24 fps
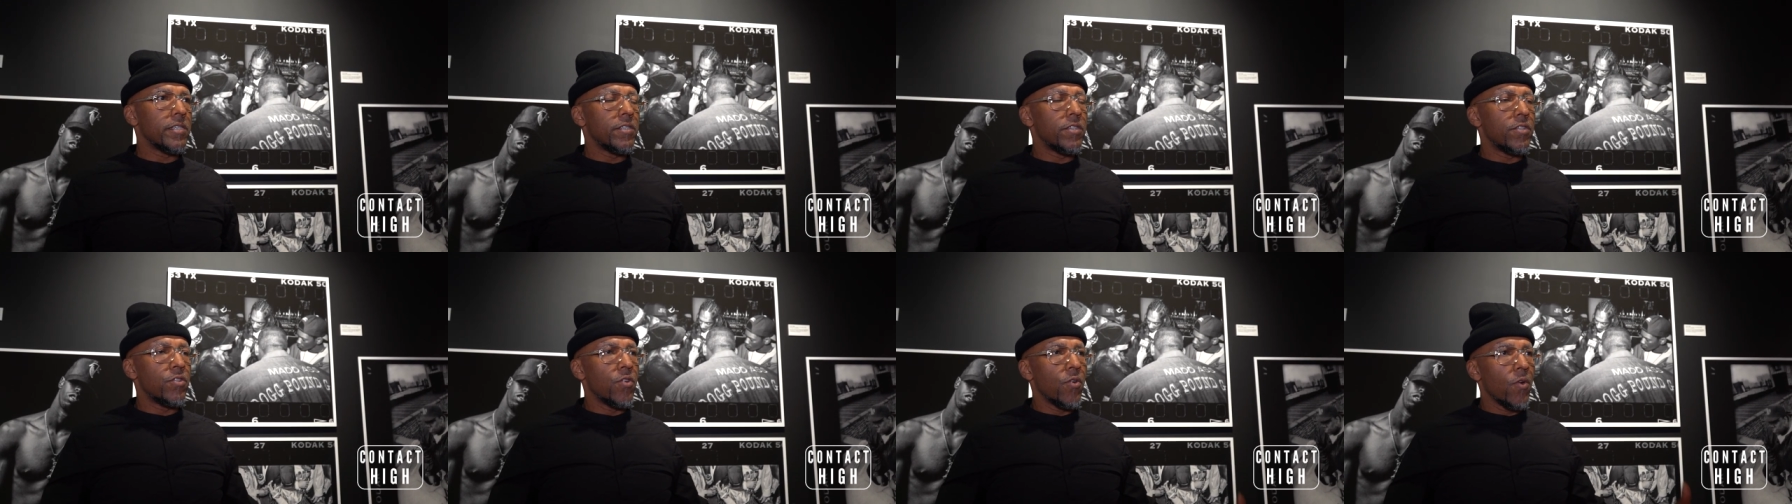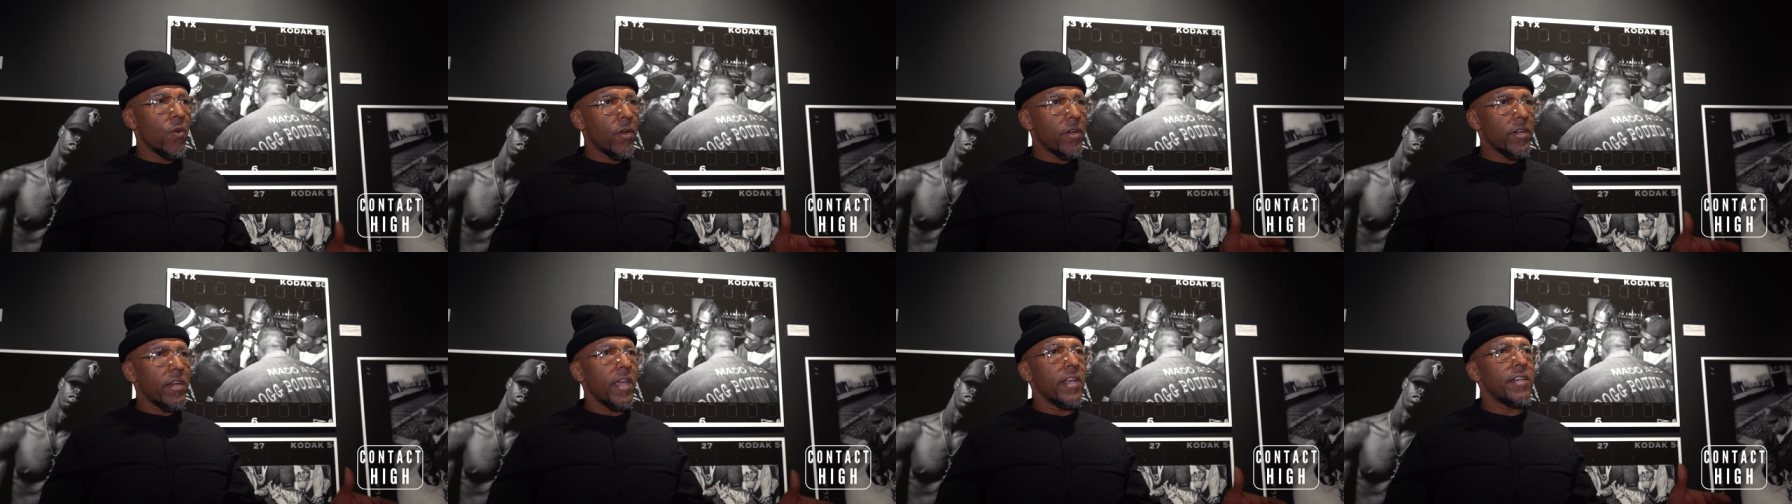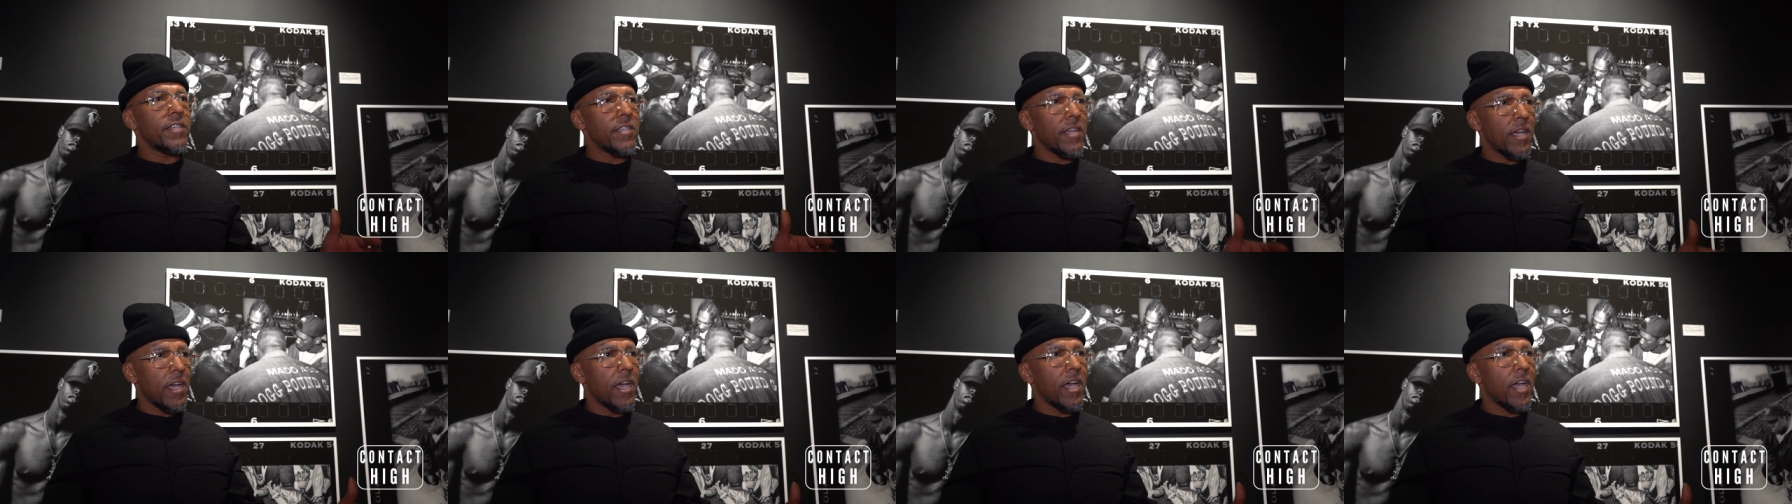during
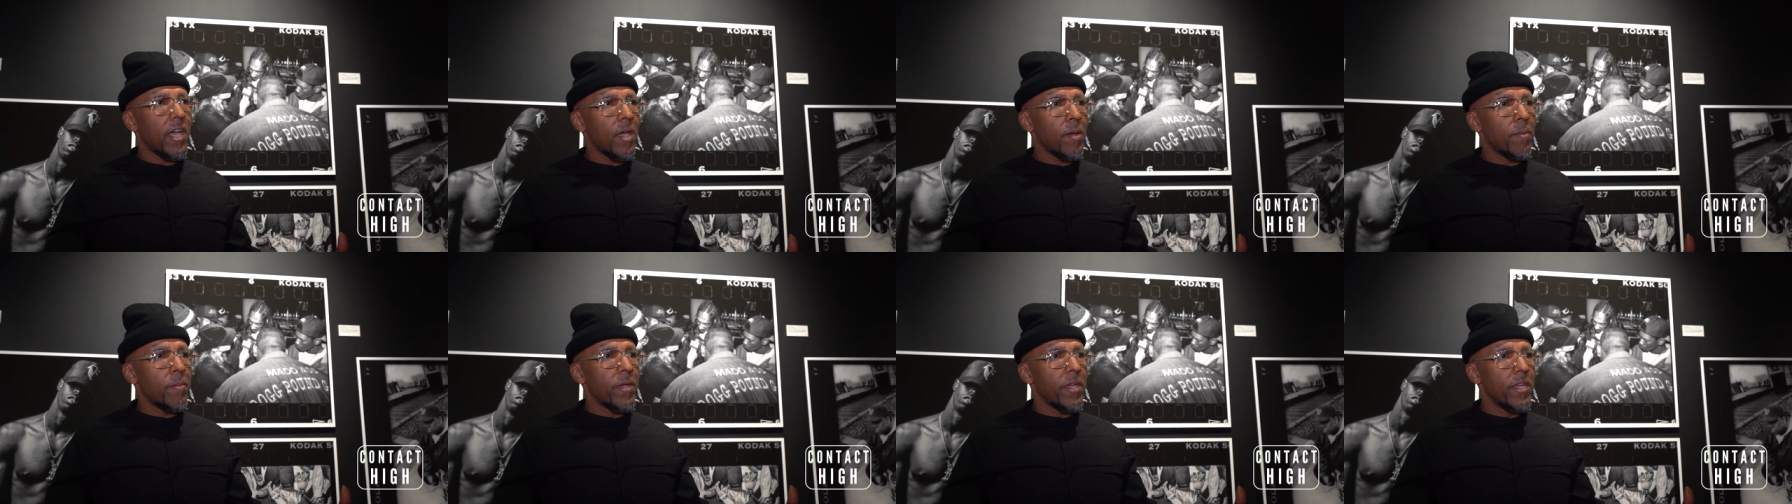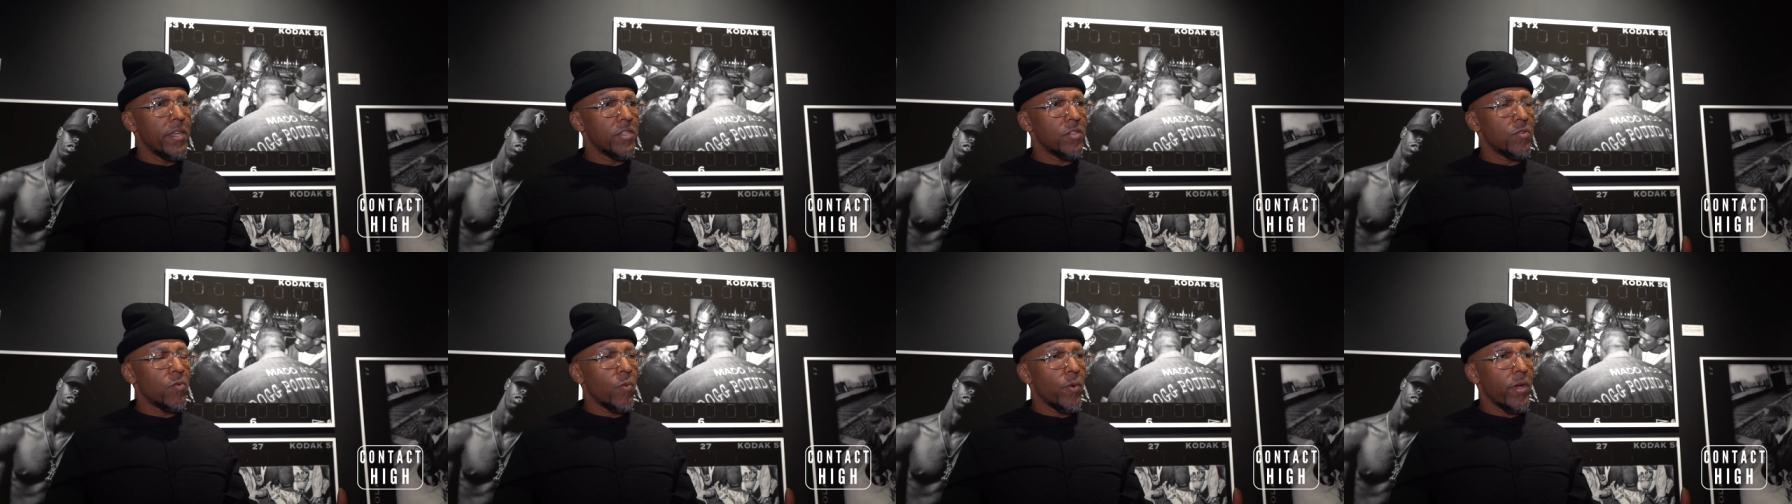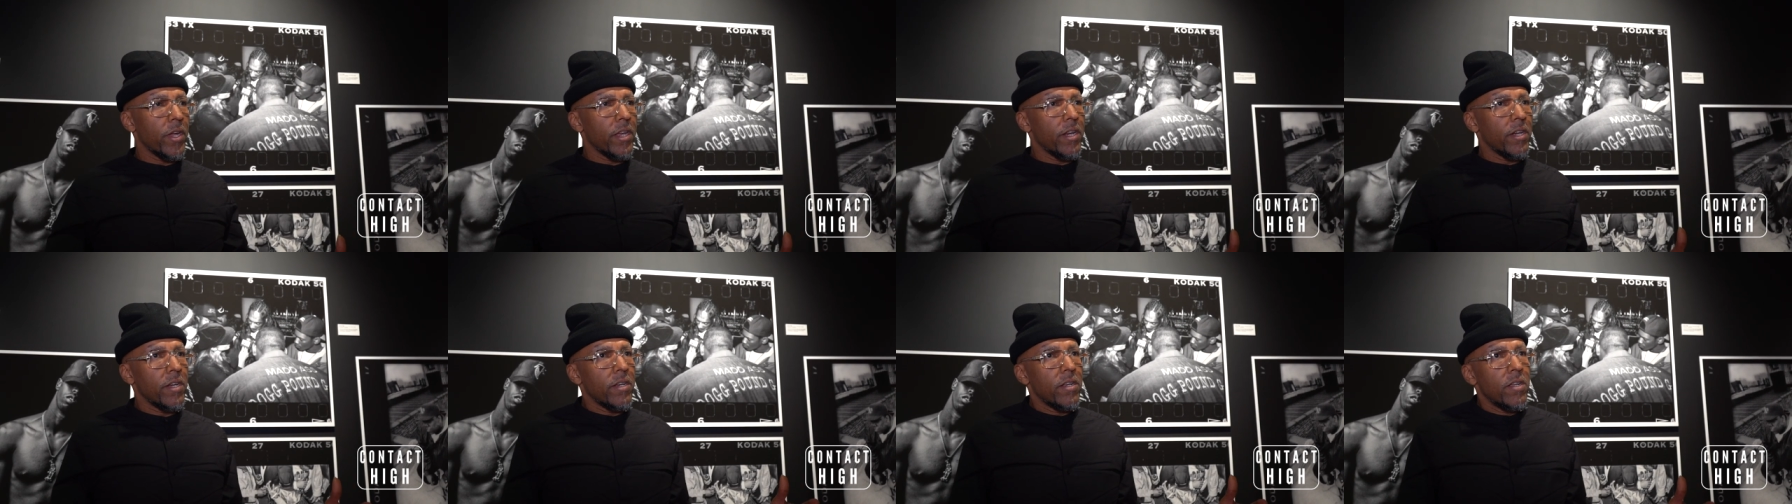that time is
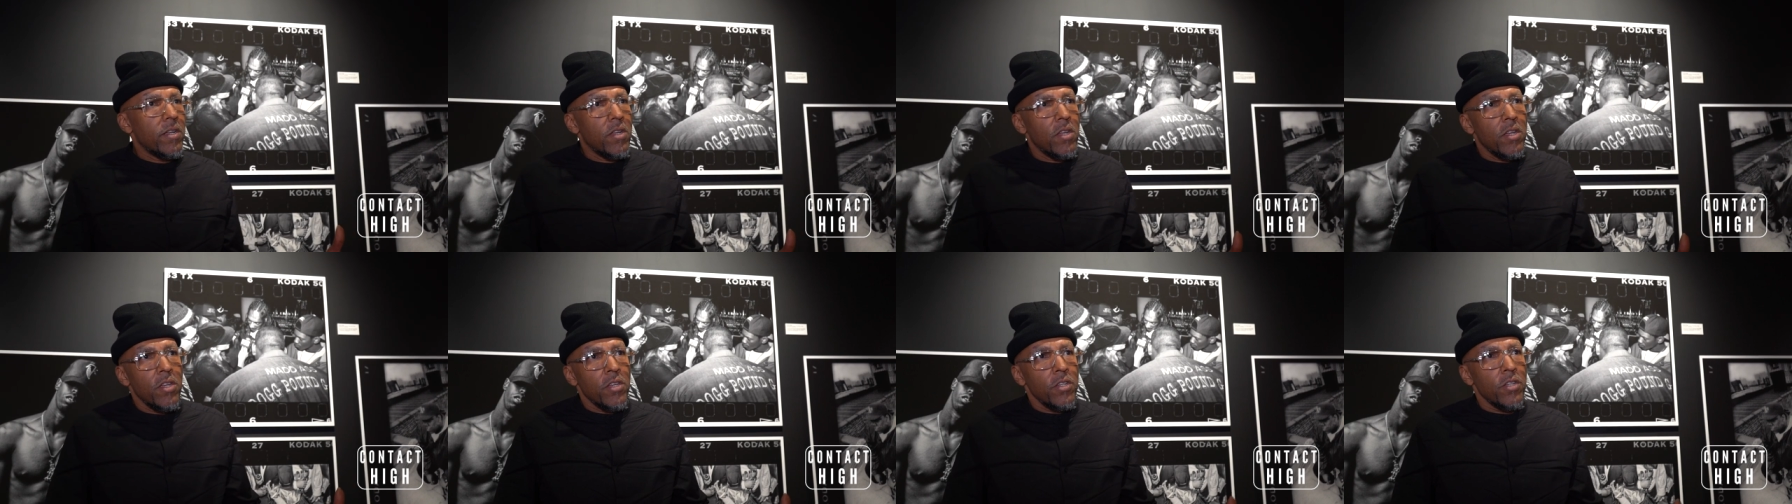when